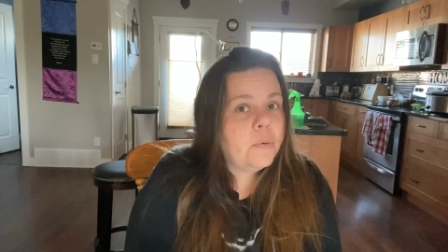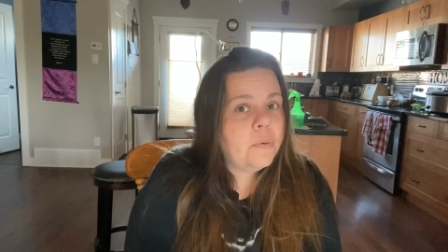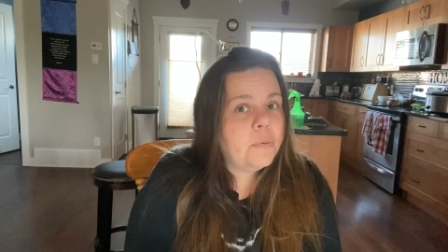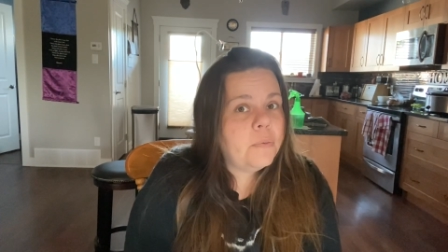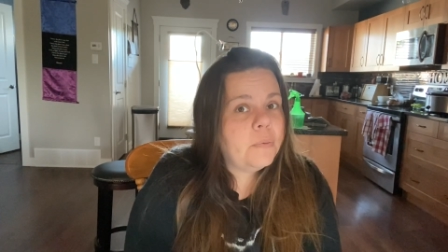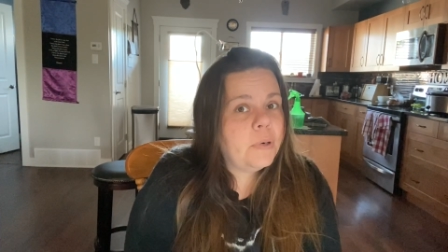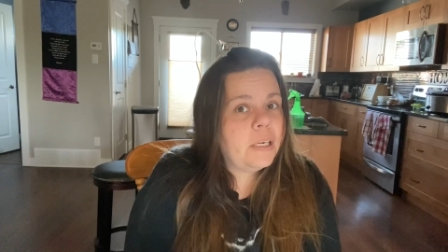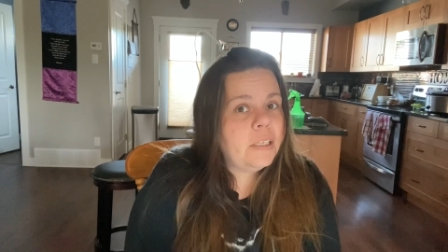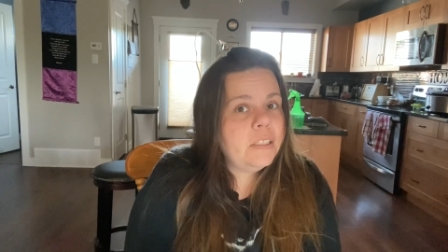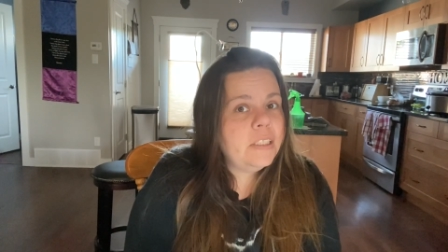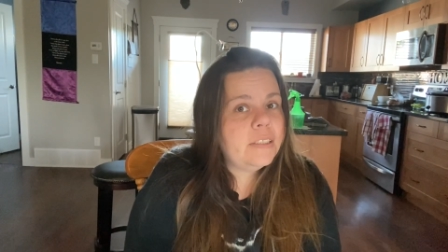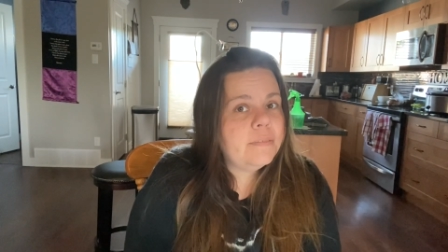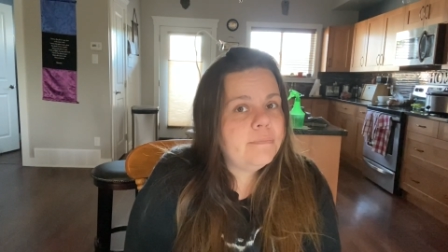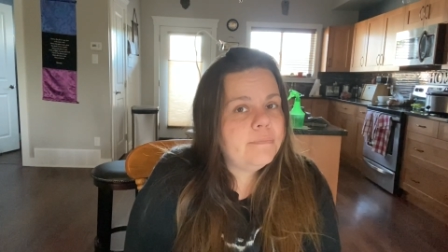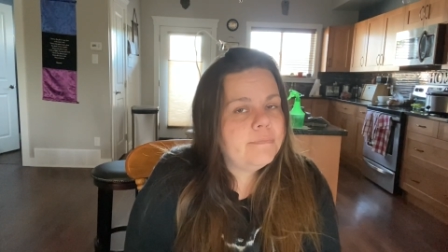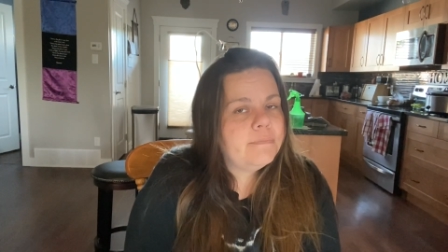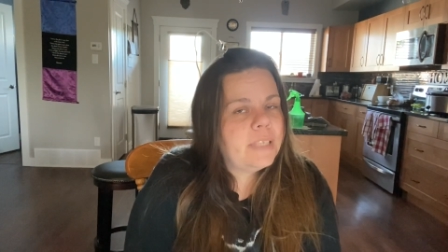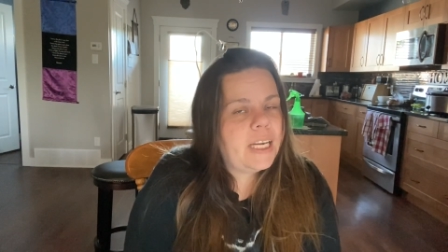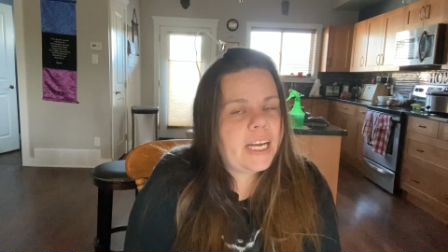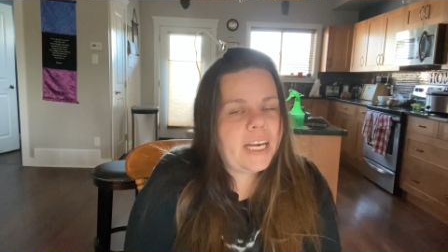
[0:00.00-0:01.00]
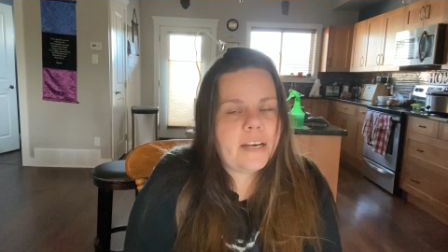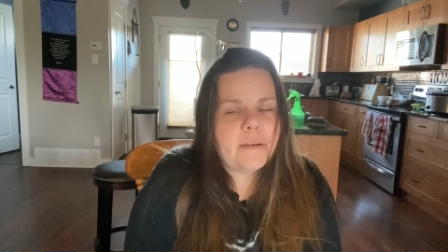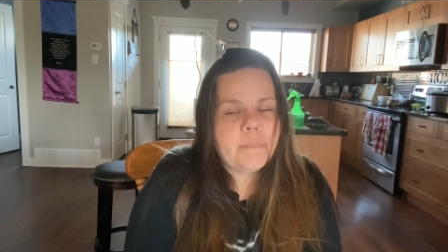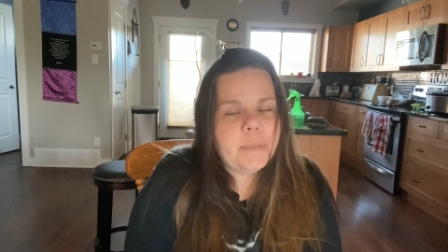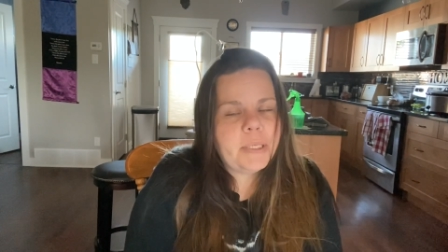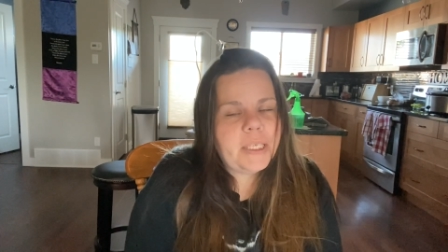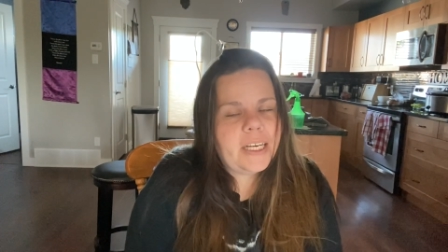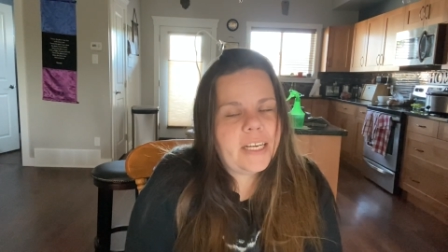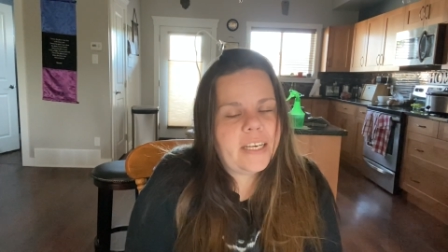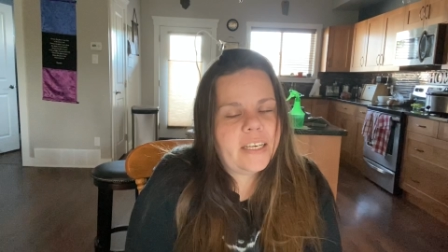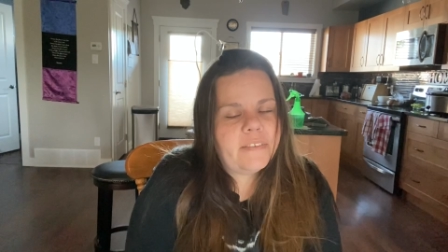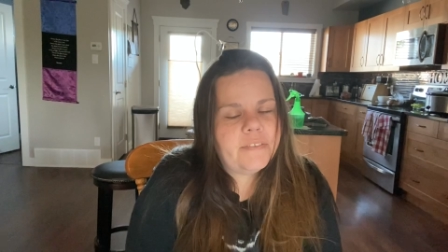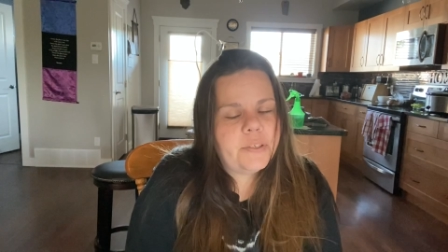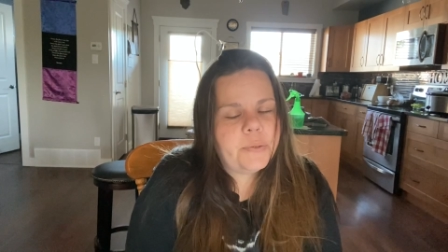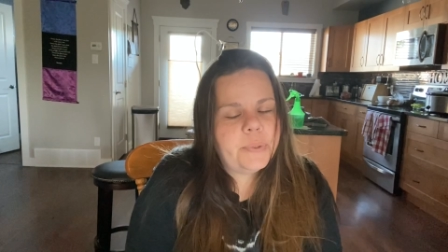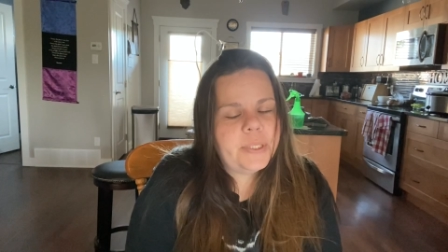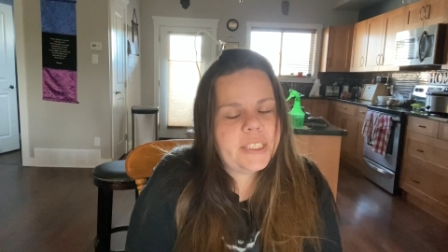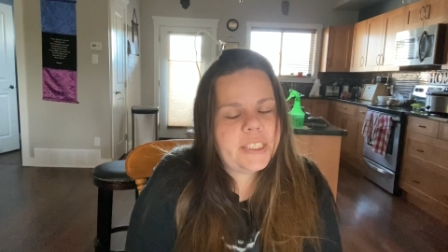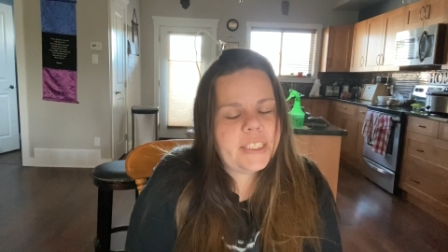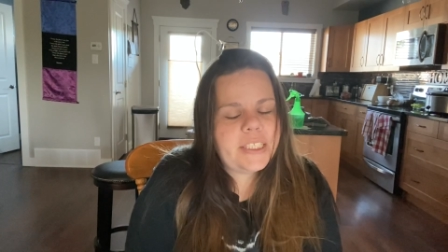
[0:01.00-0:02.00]
welcome. Happy to have you
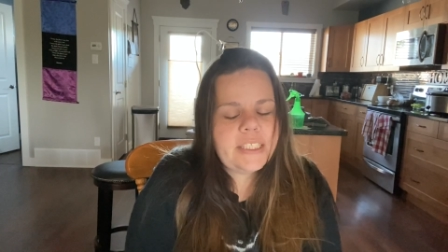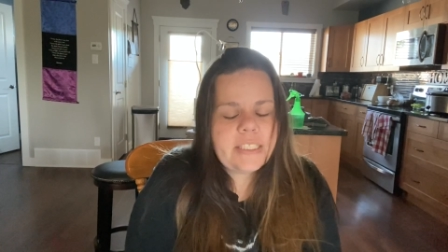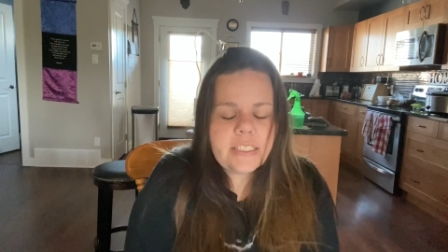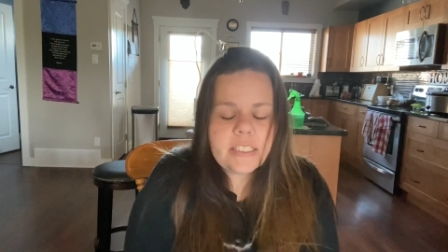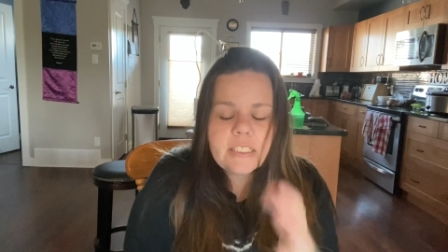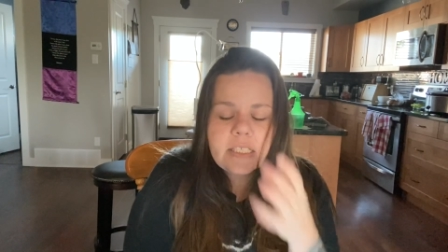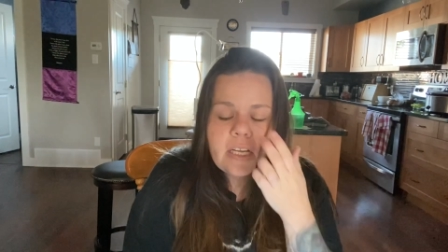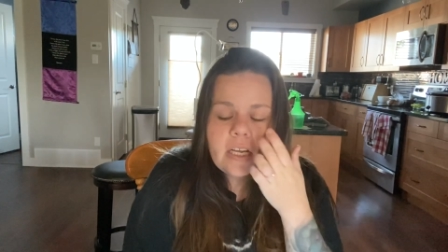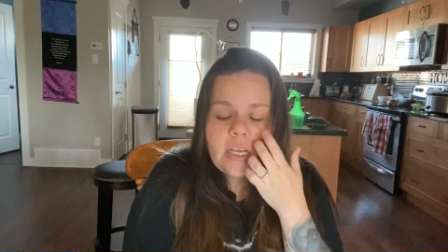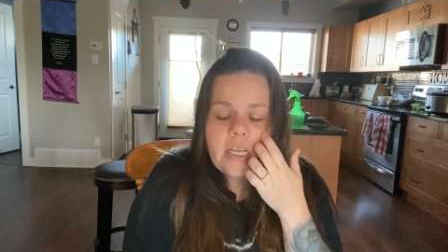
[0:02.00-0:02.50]
with us.